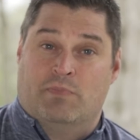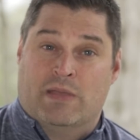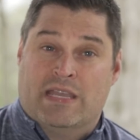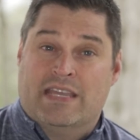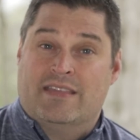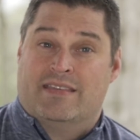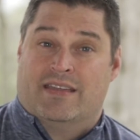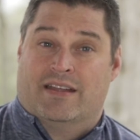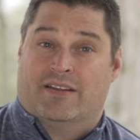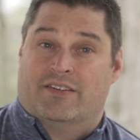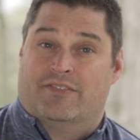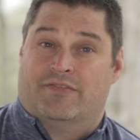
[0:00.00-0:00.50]

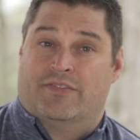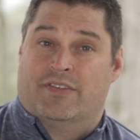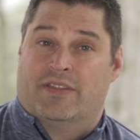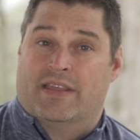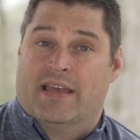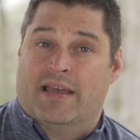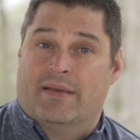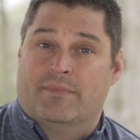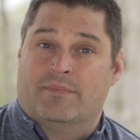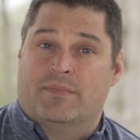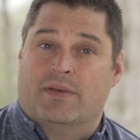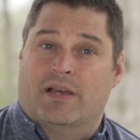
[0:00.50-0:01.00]
be there for
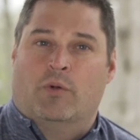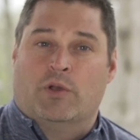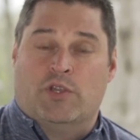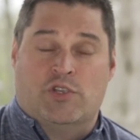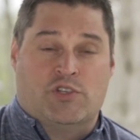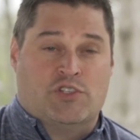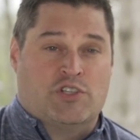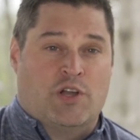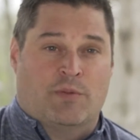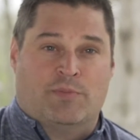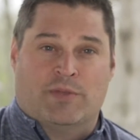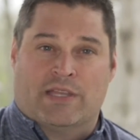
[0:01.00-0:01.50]
them. When
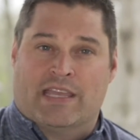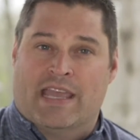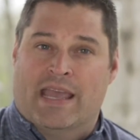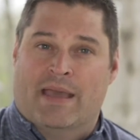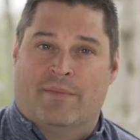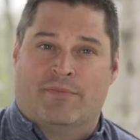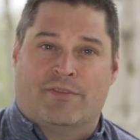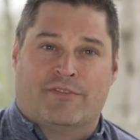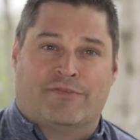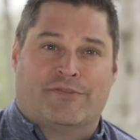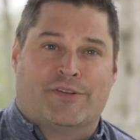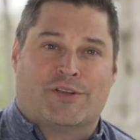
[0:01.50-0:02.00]
you show up to
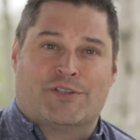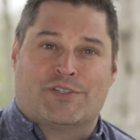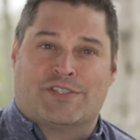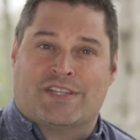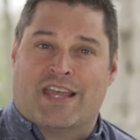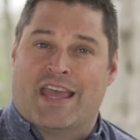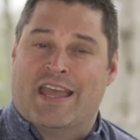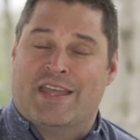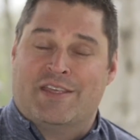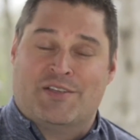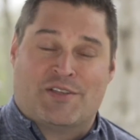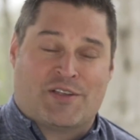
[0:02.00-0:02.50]
camp the first
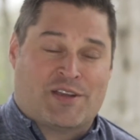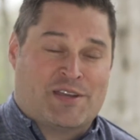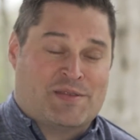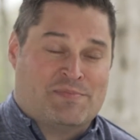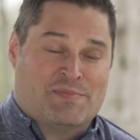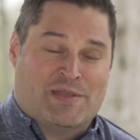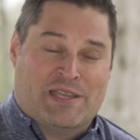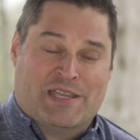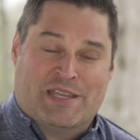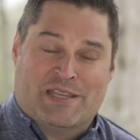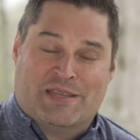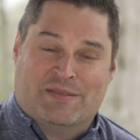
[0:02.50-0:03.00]
day, you're going to
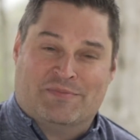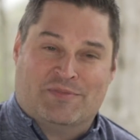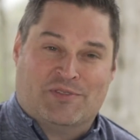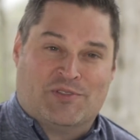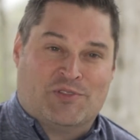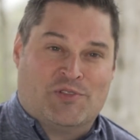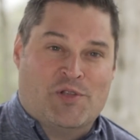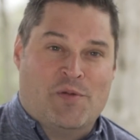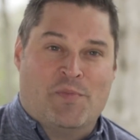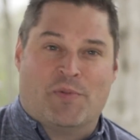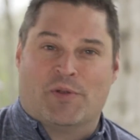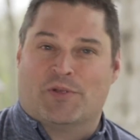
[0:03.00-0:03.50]
be
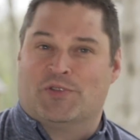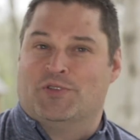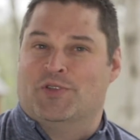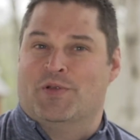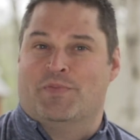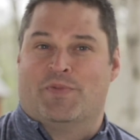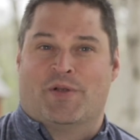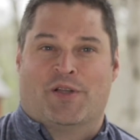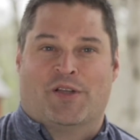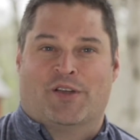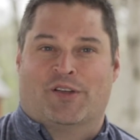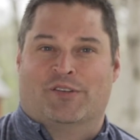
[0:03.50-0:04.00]
super,
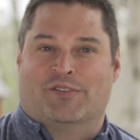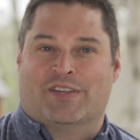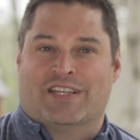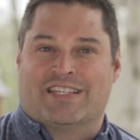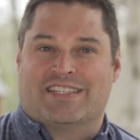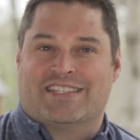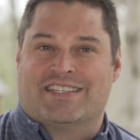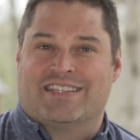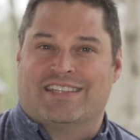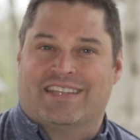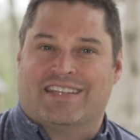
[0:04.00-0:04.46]
super nervous.